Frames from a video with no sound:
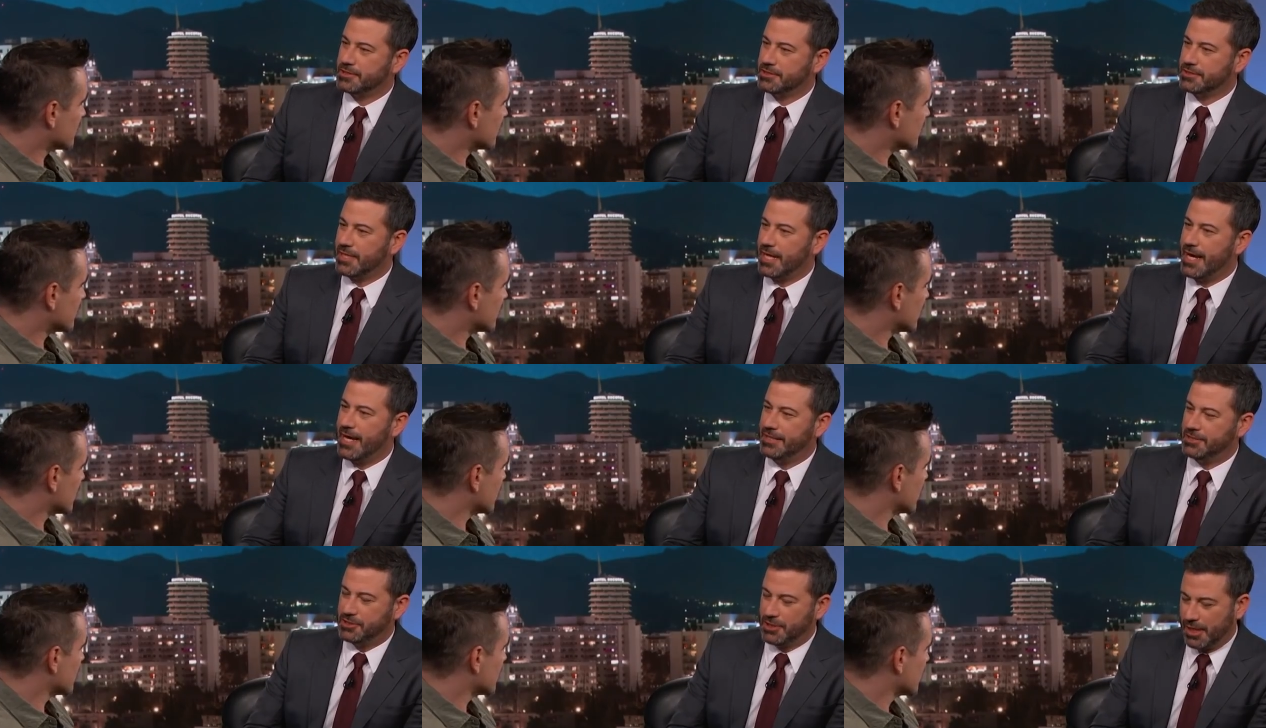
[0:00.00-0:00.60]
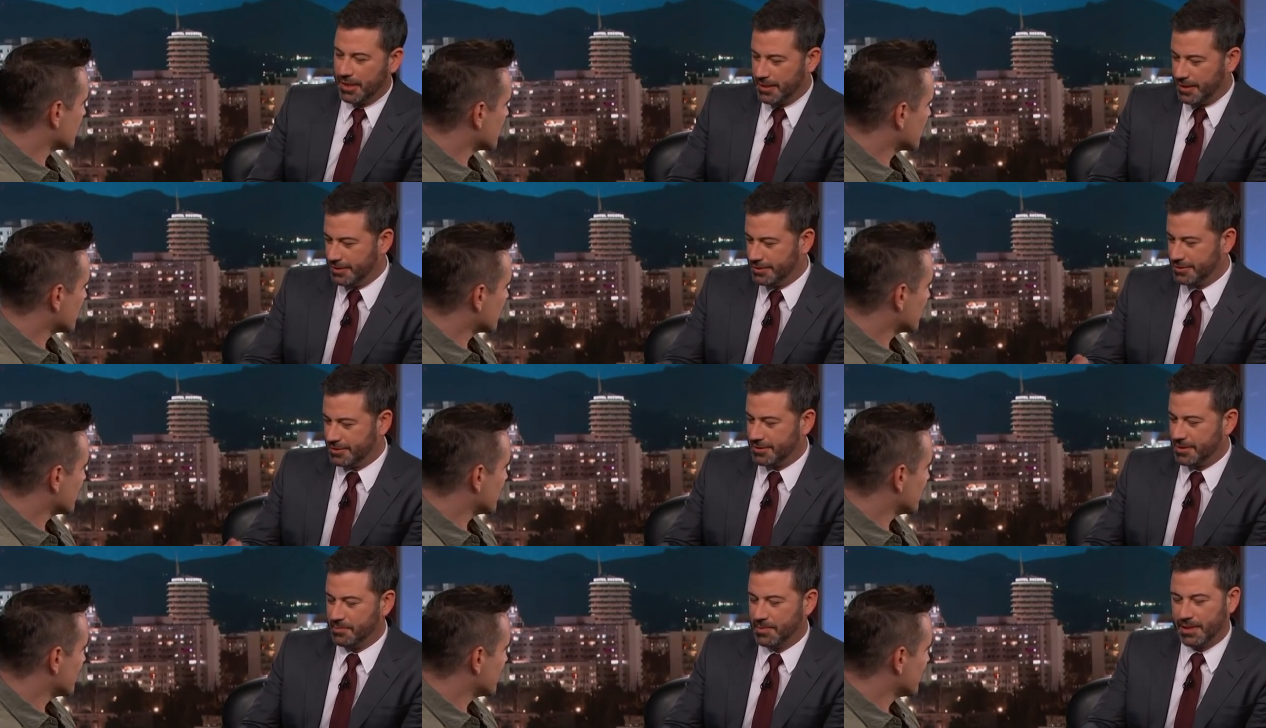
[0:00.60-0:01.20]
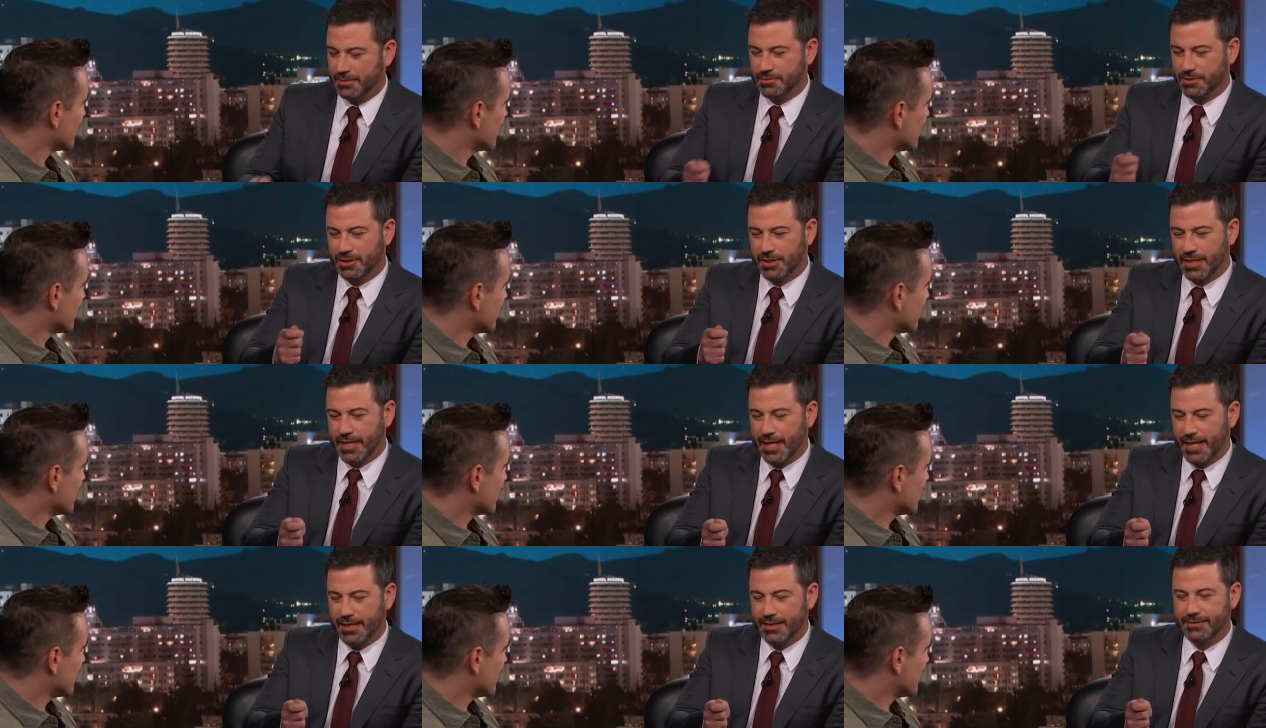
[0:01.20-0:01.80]
Speaker 1: It was just a headshot, and I just sometimes
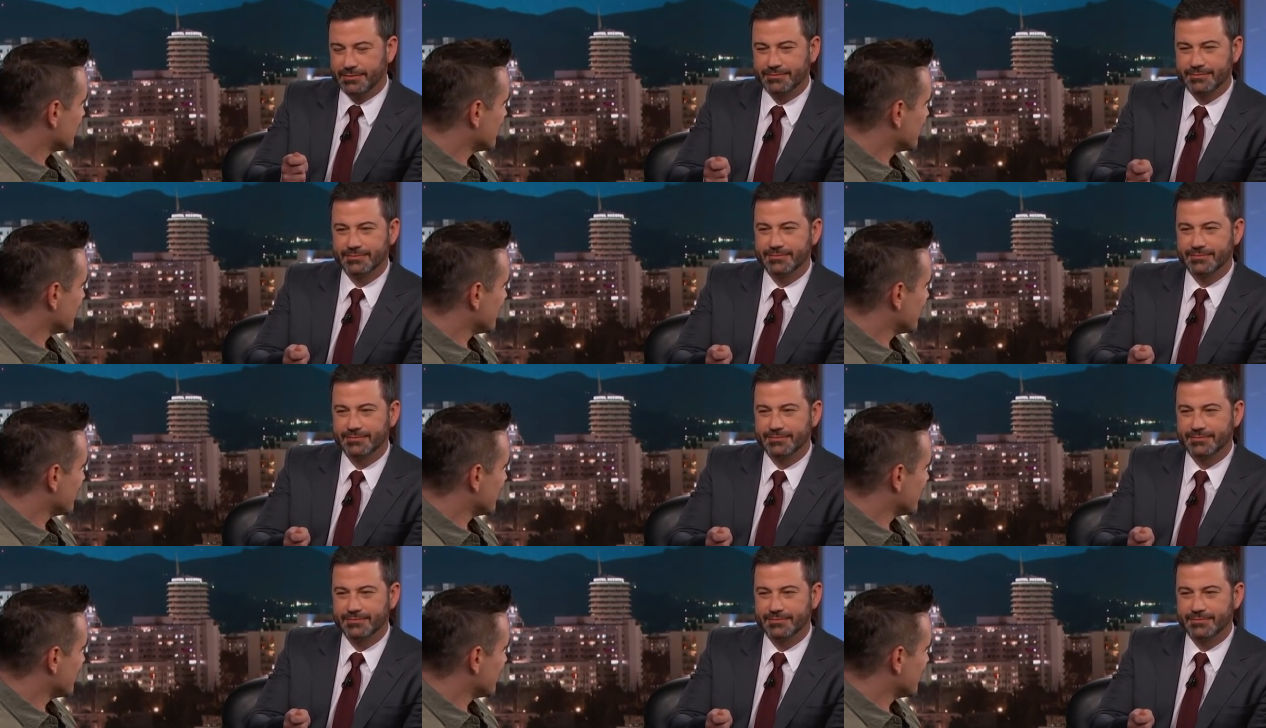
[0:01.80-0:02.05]
look at it.